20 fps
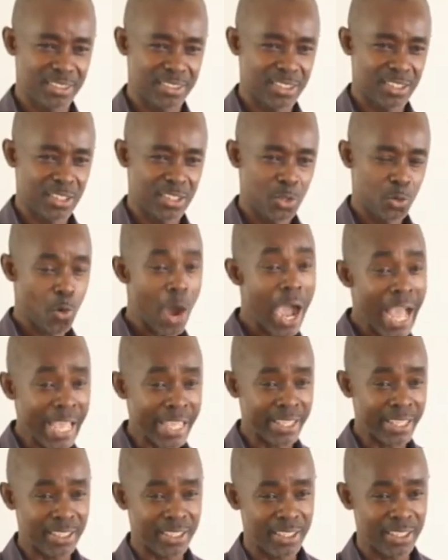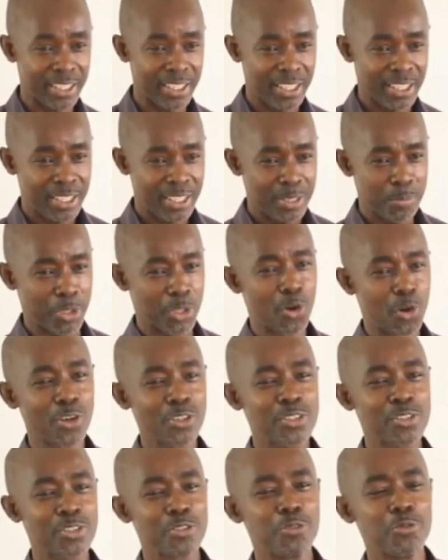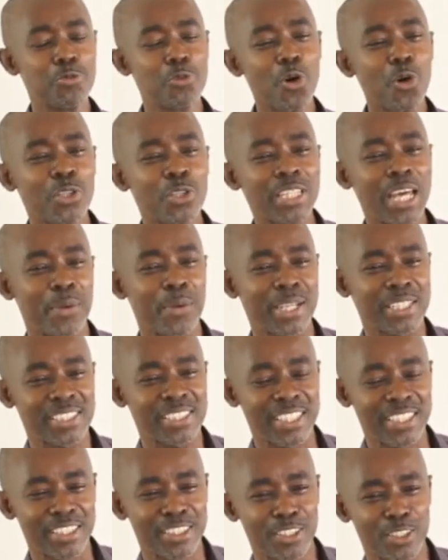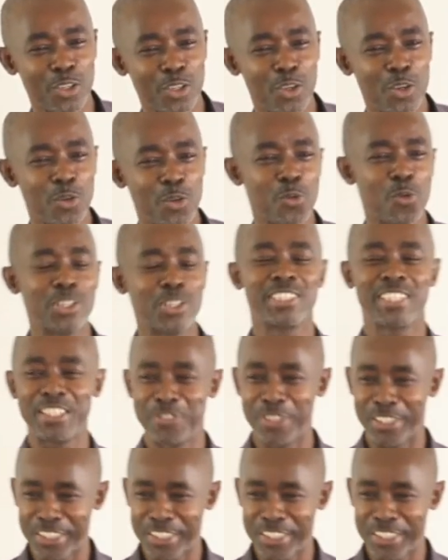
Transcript: Why? Because no direction was given.